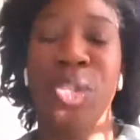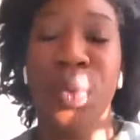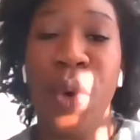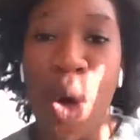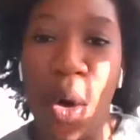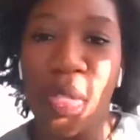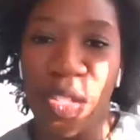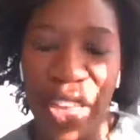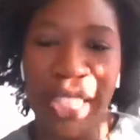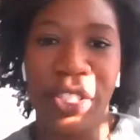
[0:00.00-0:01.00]
to do all
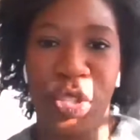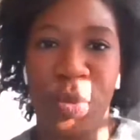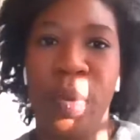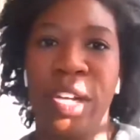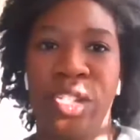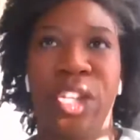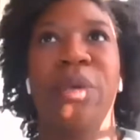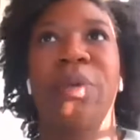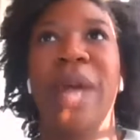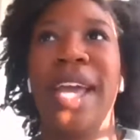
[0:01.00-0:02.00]
the things that you want to
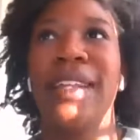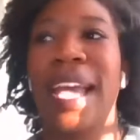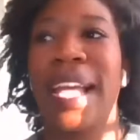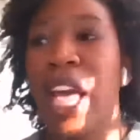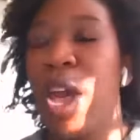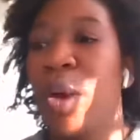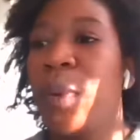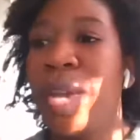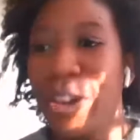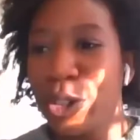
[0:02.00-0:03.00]
do, right? Like
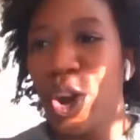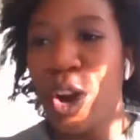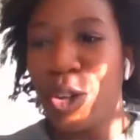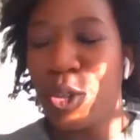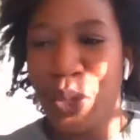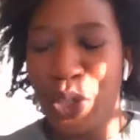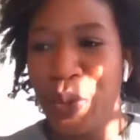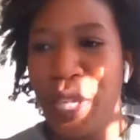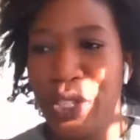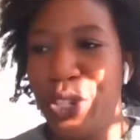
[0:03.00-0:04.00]
we are charged with
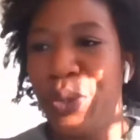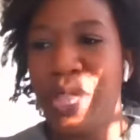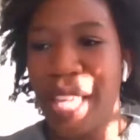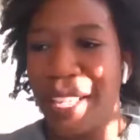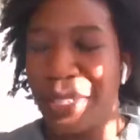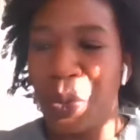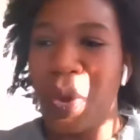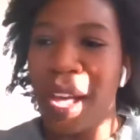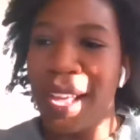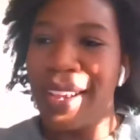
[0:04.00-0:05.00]
doing two things.
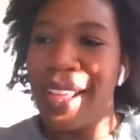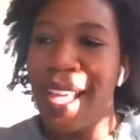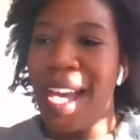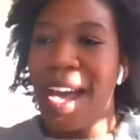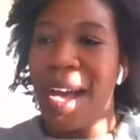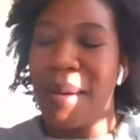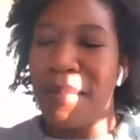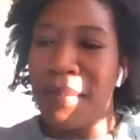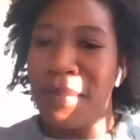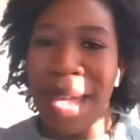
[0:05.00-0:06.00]
One,
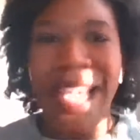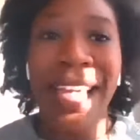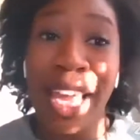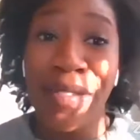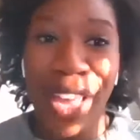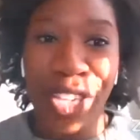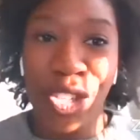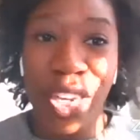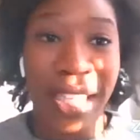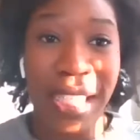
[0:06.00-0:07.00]
um, making
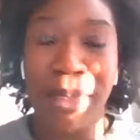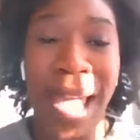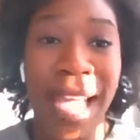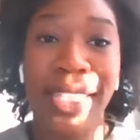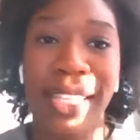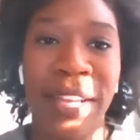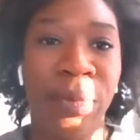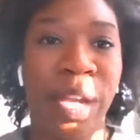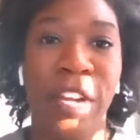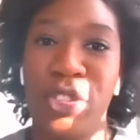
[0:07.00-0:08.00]
innovation in the space,
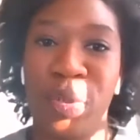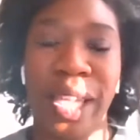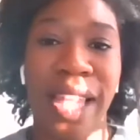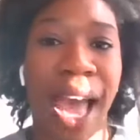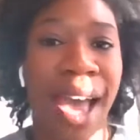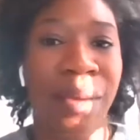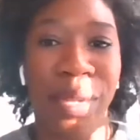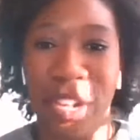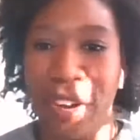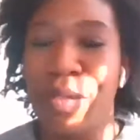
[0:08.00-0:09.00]
and we are doing
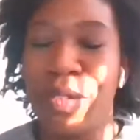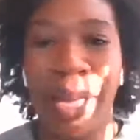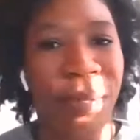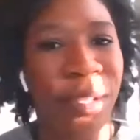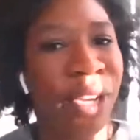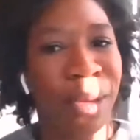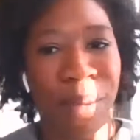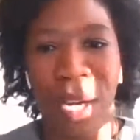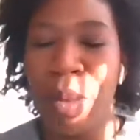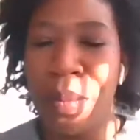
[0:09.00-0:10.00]
that with our everyday
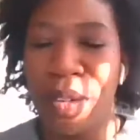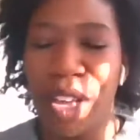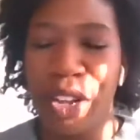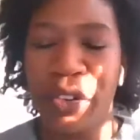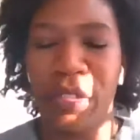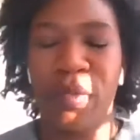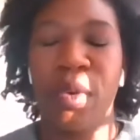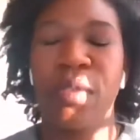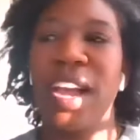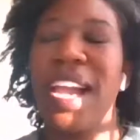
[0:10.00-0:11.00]
beauty, putting women of color at the
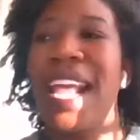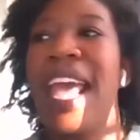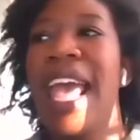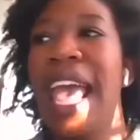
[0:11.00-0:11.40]
forefront.